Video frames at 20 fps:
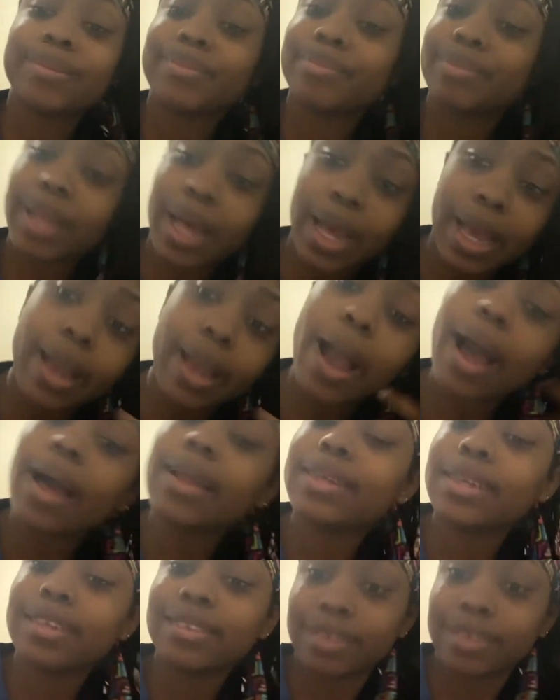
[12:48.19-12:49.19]
Like, I
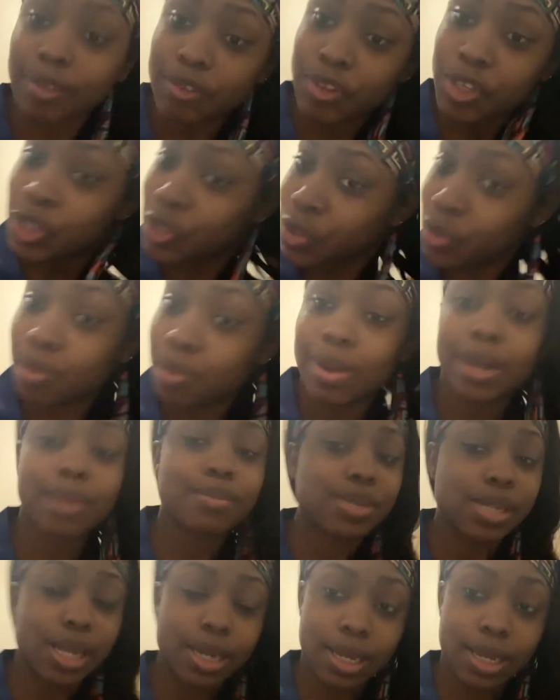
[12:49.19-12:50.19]
need stuff to do, but
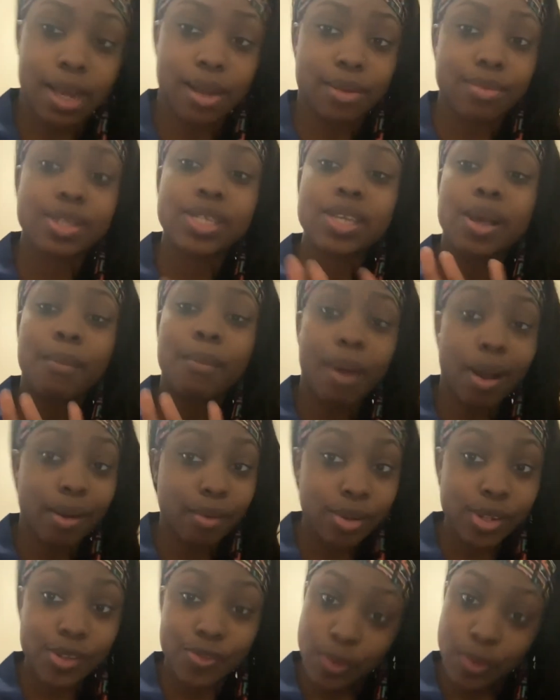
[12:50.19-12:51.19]
I'm telling y'all,
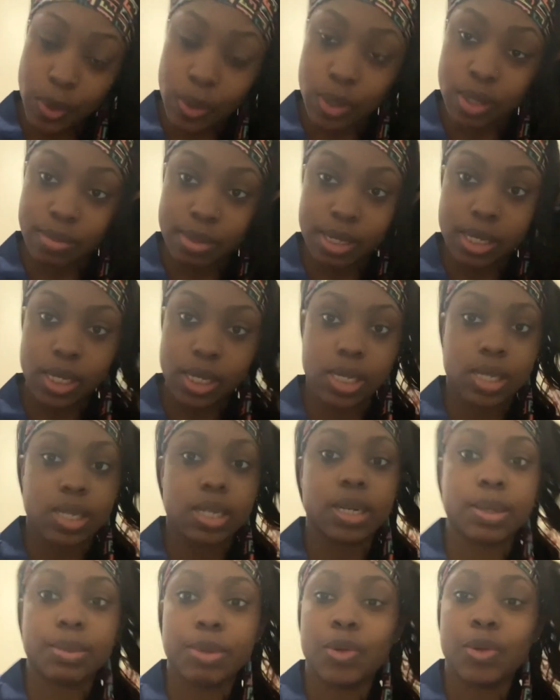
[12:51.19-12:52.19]
tomorrow's Vlogmas is
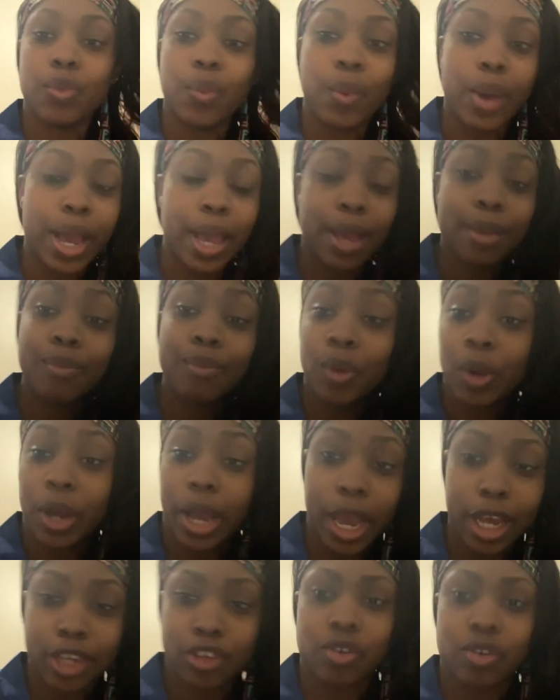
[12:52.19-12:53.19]
going to be way more
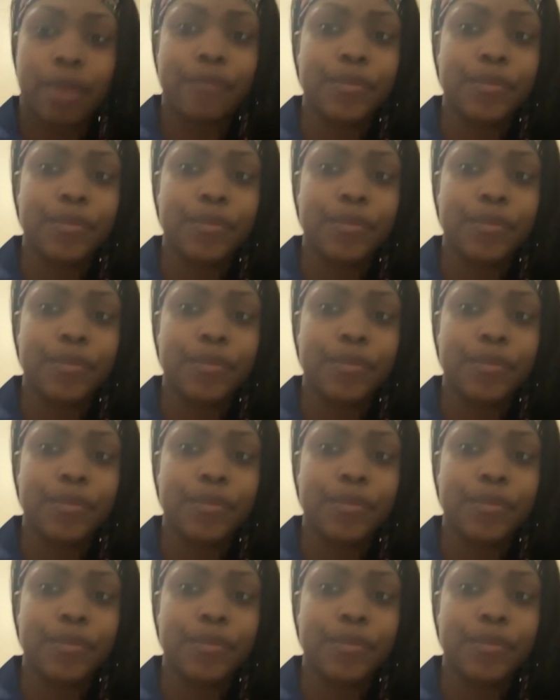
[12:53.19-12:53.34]
extra.